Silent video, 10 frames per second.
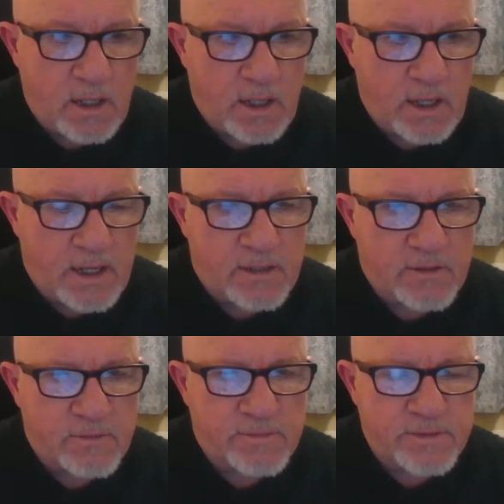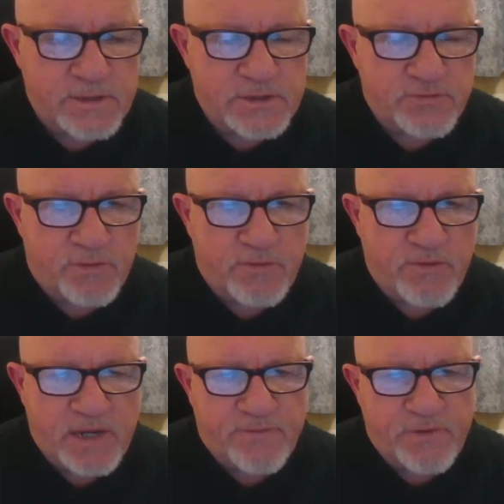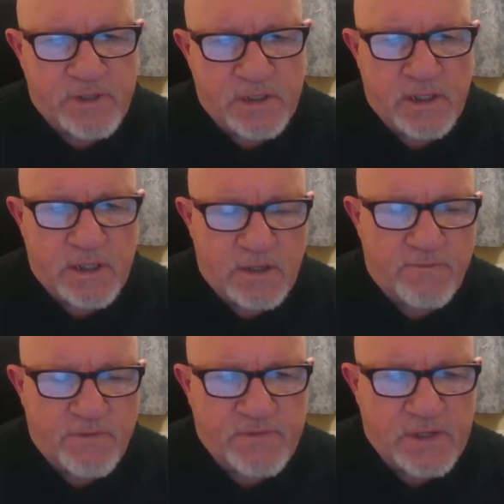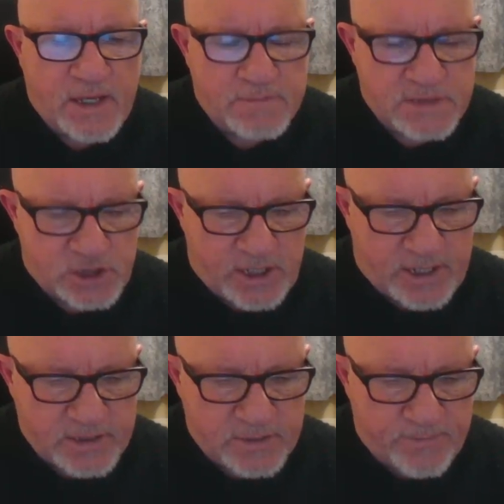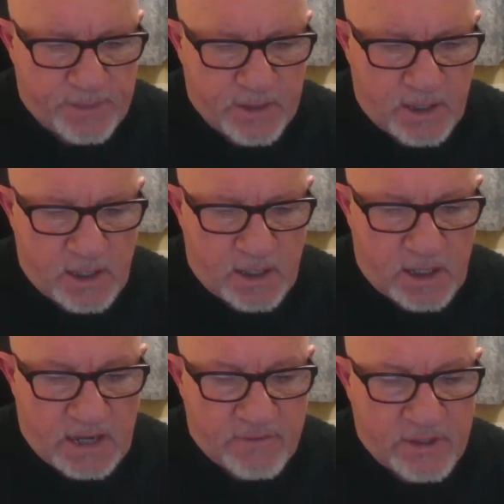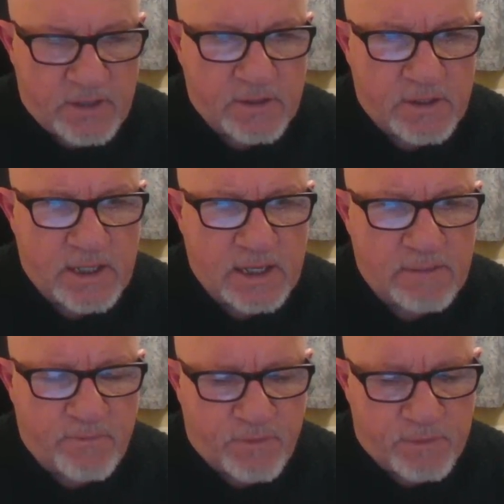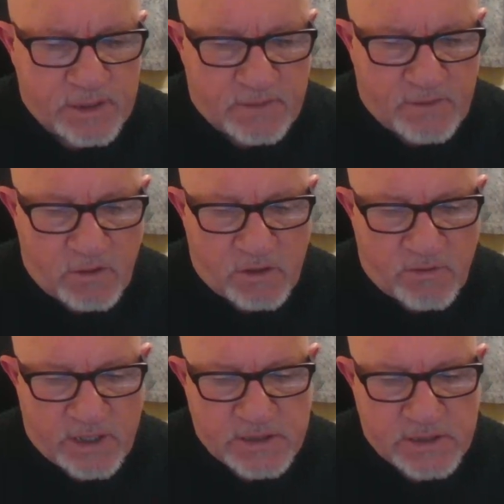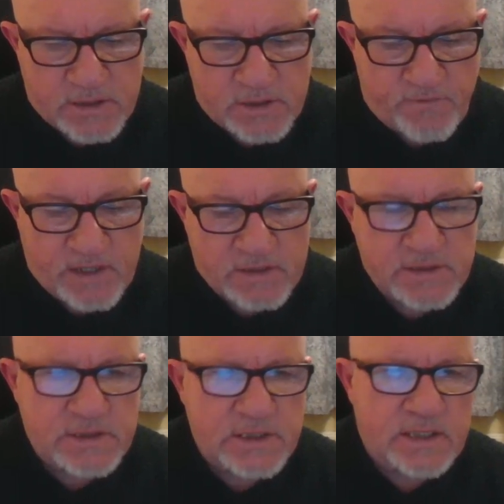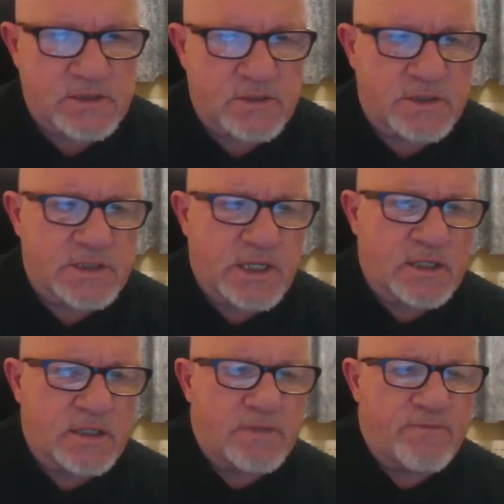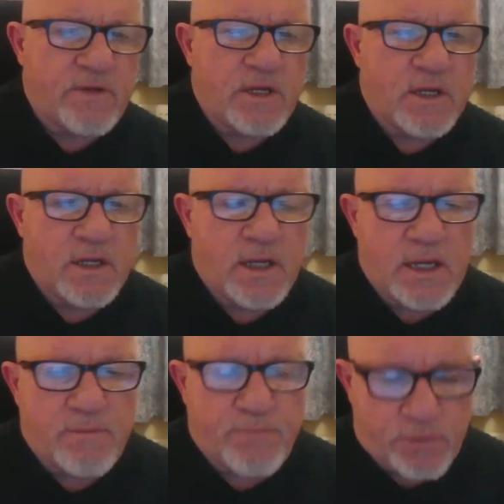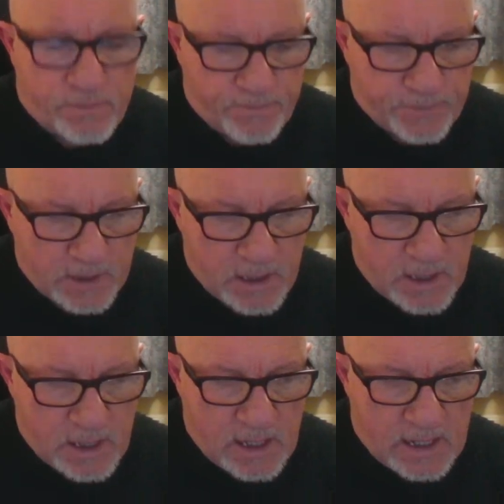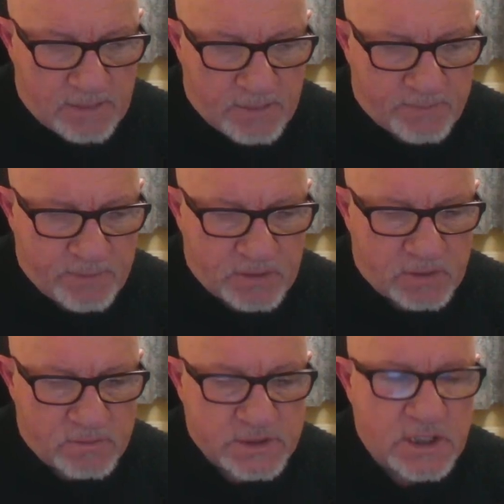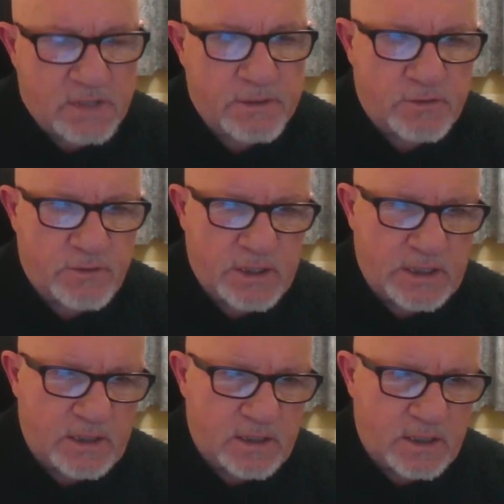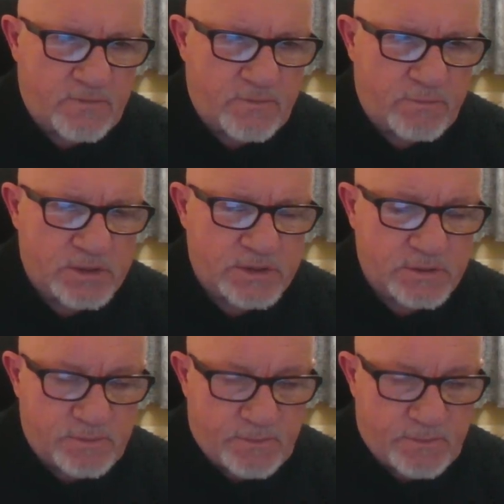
Hello, this is Robert Radford, 50 Games of Chess. I have another game from a League Congress in 2006 on the 2nd of April. And my opponent was Simon Greely from Bristol,